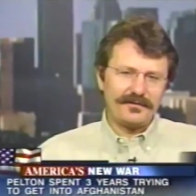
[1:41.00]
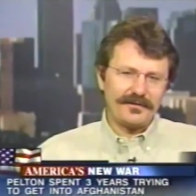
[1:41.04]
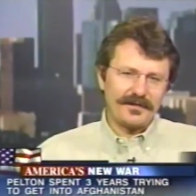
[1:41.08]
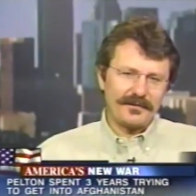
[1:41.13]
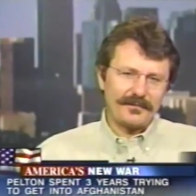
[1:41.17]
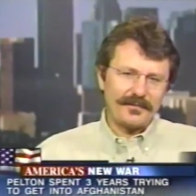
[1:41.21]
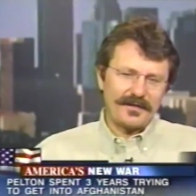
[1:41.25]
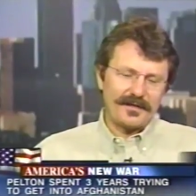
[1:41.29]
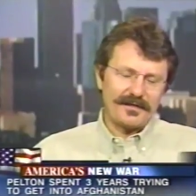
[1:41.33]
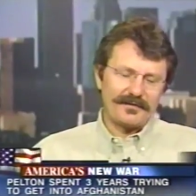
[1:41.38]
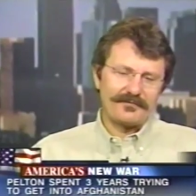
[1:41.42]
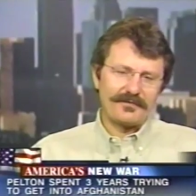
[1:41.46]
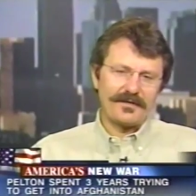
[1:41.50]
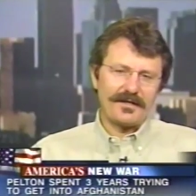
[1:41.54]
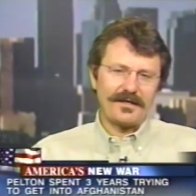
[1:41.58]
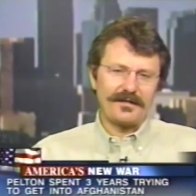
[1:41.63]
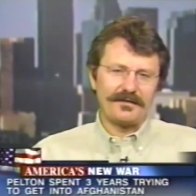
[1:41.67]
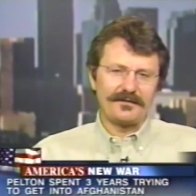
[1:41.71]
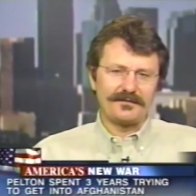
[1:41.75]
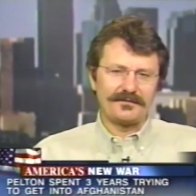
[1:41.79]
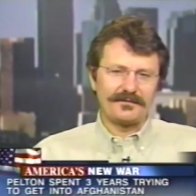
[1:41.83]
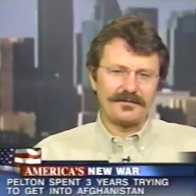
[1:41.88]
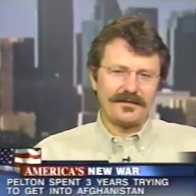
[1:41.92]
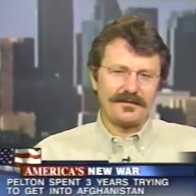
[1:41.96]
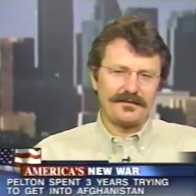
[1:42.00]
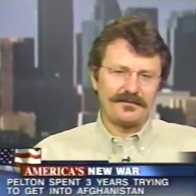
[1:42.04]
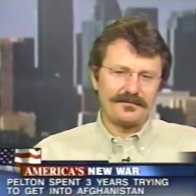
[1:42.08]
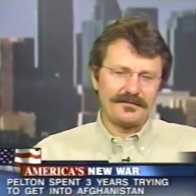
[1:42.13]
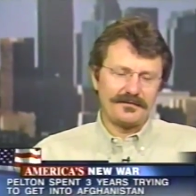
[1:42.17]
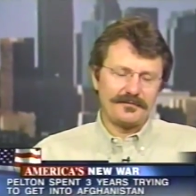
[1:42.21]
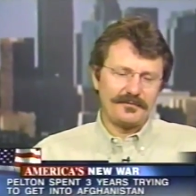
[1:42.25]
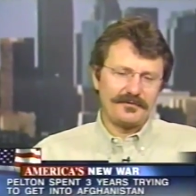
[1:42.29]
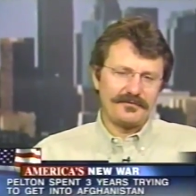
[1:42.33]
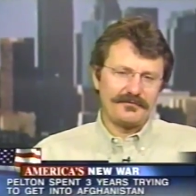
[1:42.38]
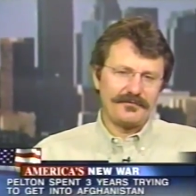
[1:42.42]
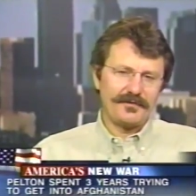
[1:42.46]
thing about Afghanistan is
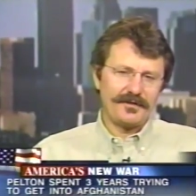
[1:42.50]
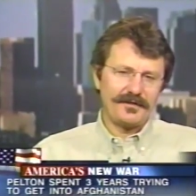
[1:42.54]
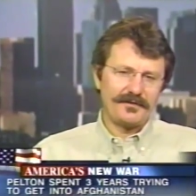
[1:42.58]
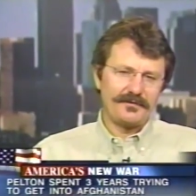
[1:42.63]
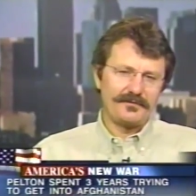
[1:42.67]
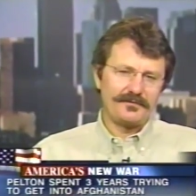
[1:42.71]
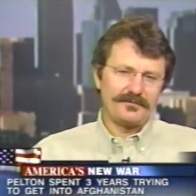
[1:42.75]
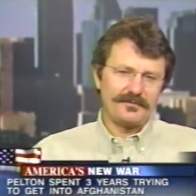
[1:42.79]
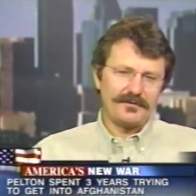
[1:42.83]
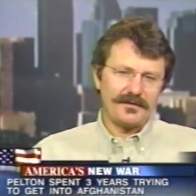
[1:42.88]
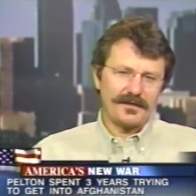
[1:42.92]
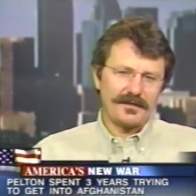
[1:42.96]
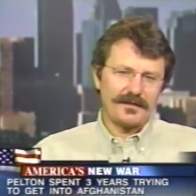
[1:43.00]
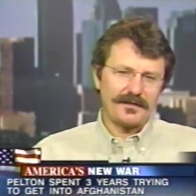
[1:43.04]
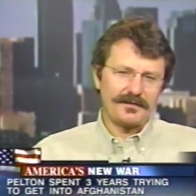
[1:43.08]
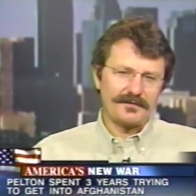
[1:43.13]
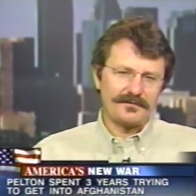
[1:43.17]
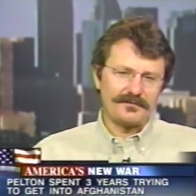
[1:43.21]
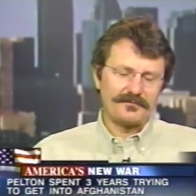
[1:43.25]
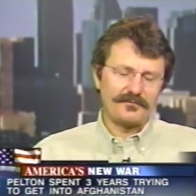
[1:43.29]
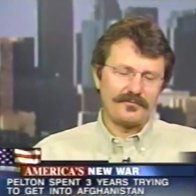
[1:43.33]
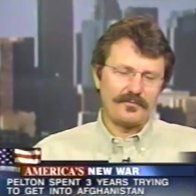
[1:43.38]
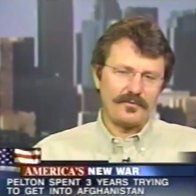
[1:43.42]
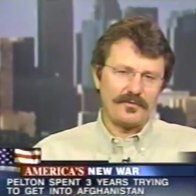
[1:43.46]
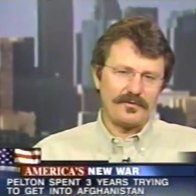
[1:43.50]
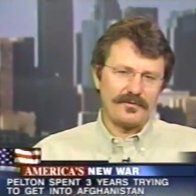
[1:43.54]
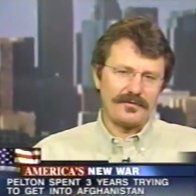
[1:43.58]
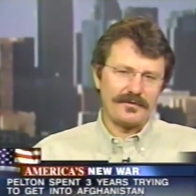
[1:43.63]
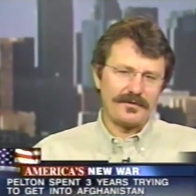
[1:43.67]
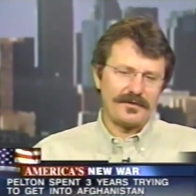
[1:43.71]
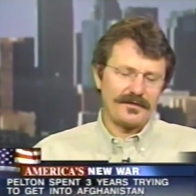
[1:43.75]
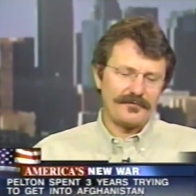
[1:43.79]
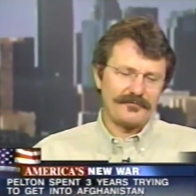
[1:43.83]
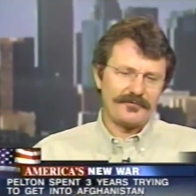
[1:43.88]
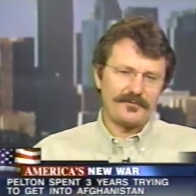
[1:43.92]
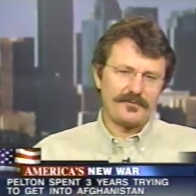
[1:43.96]
they've been fighting two decades of war,
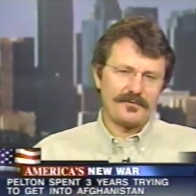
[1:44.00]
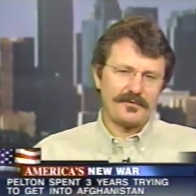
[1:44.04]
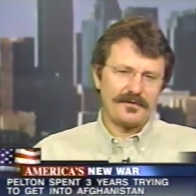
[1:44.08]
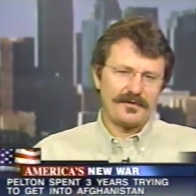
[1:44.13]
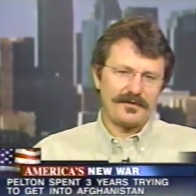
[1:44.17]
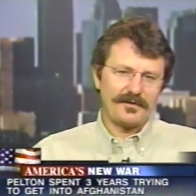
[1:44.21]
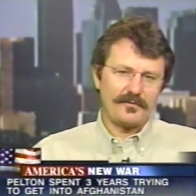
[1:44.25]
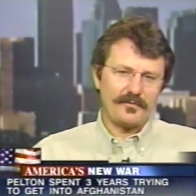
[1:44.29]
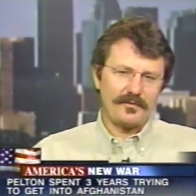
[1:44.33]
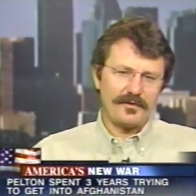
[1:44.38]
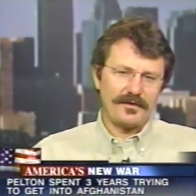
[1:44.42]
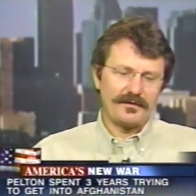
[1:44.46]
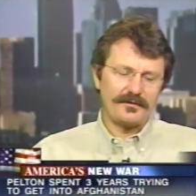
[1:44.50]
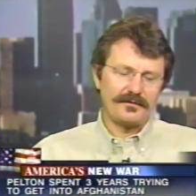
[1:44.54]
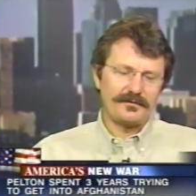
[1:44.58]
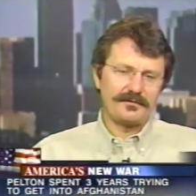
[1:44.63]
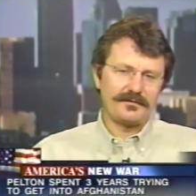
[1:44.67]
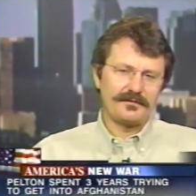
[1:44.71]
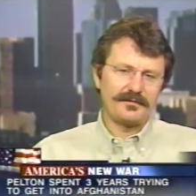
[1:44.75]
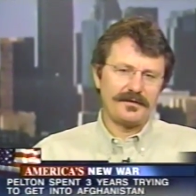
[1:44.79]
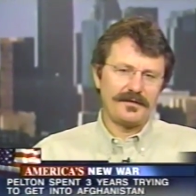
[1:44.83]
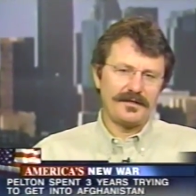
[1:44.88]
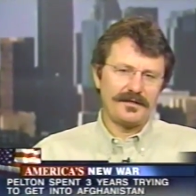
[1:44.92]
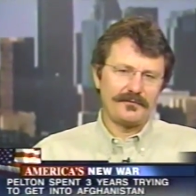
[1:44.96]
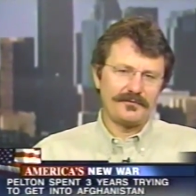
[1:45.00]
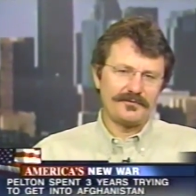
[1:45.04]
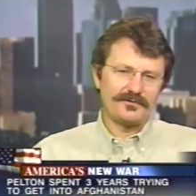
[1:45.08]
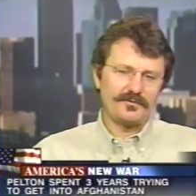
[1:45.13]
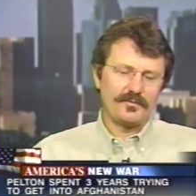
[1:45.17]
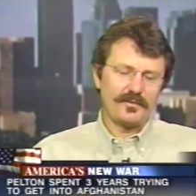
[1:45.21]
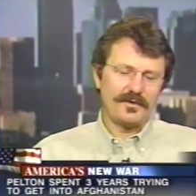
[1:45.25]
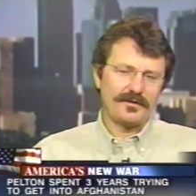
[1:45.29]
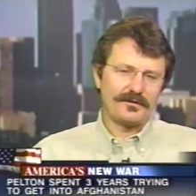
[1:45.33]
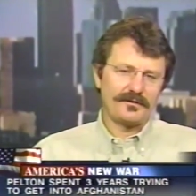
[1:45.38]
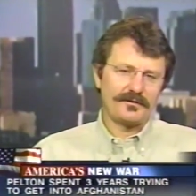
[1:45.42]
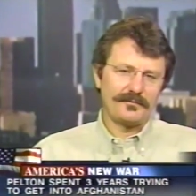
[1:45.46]
and everywhere I went, I was
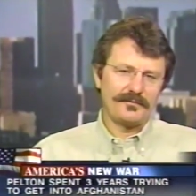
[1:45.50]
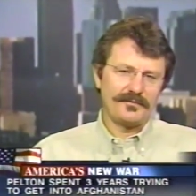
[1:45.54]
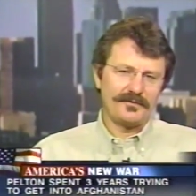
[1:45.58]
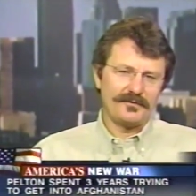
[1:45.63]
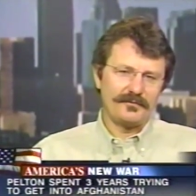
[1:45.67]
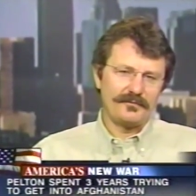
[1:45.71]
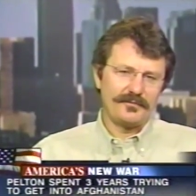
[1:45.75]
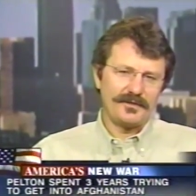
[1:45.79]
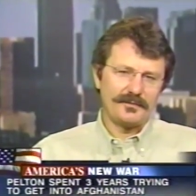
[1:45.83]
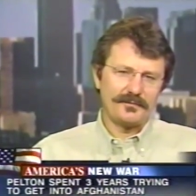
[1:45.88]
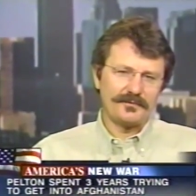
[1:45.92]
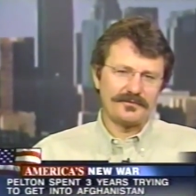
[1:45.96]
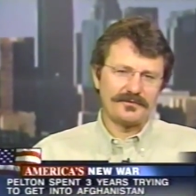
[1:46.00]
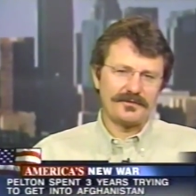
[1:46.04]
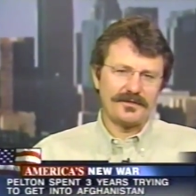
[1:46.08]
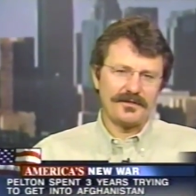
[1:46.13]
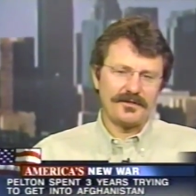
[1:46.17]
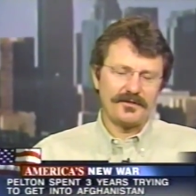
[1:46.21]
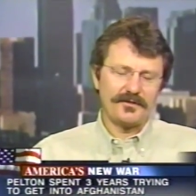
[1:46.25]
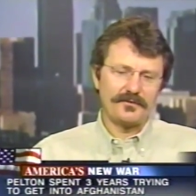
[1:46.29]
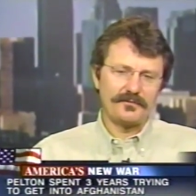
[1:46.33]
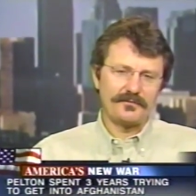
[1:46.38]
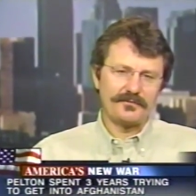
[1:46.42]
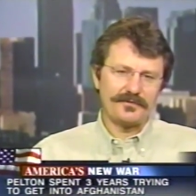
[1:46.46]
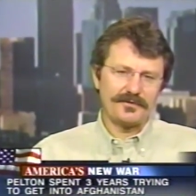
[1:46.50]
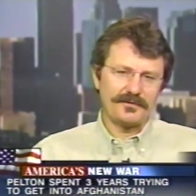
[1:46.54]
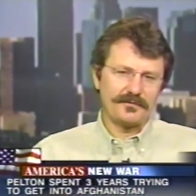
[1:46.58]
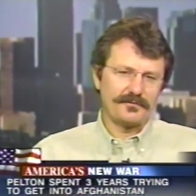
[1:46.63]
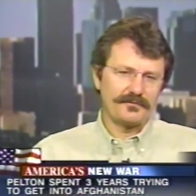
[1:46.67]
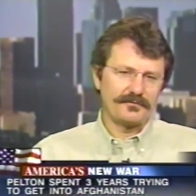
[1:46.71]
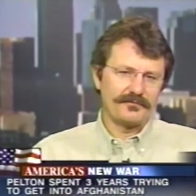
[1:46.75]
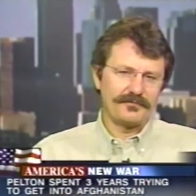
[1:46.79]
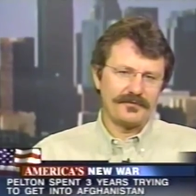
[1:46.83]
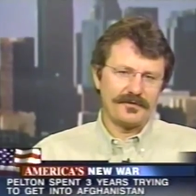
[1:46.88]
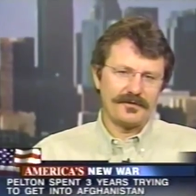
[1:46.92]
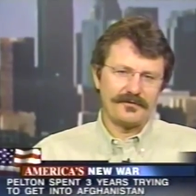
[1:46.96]
welcomed into people's homes. They
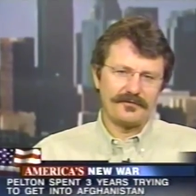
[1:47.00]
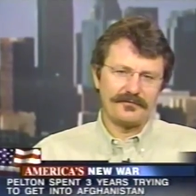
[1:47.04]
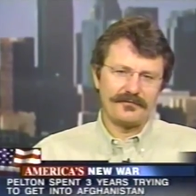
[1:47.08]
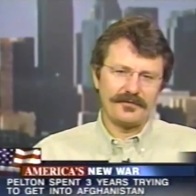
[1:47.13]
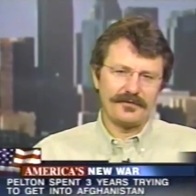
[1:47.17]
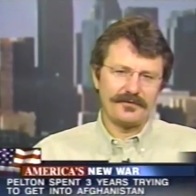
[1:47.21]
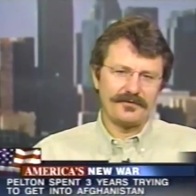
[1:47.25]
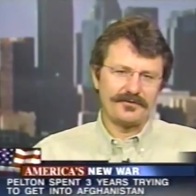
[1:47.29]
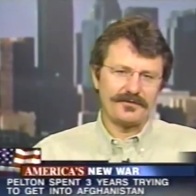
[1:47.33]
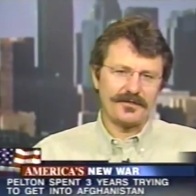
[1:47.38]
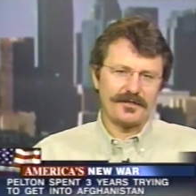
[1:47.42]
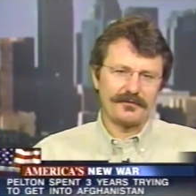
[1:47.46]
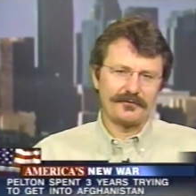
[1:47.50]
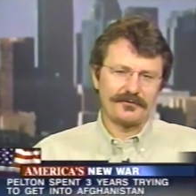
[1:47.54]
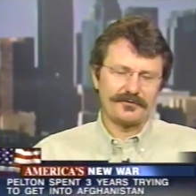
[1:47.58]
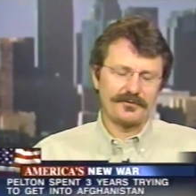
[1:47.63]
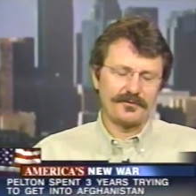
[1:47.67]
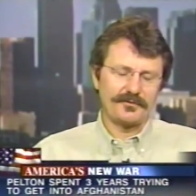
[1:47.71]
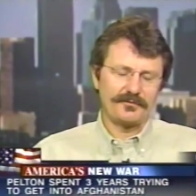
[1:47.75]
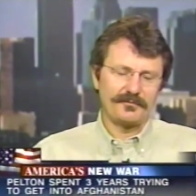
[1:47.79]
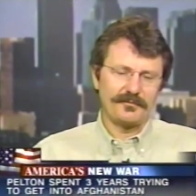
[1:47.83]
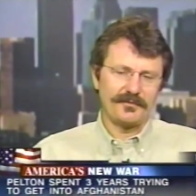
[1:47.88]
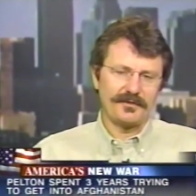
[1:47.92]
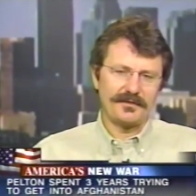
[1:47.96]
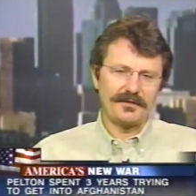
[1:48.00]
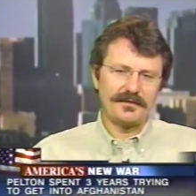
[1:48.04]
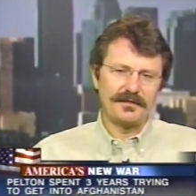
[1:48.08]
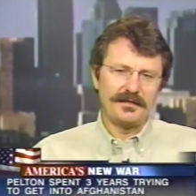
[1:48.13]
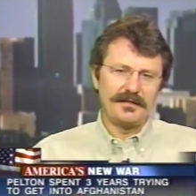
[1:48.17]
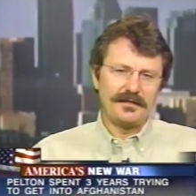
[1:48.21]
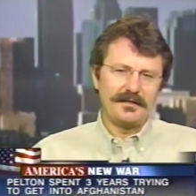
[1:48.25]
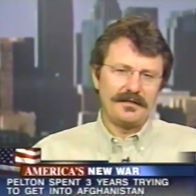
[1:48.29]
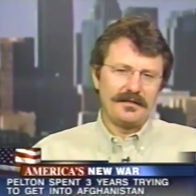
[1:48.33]
were very, very generous with me.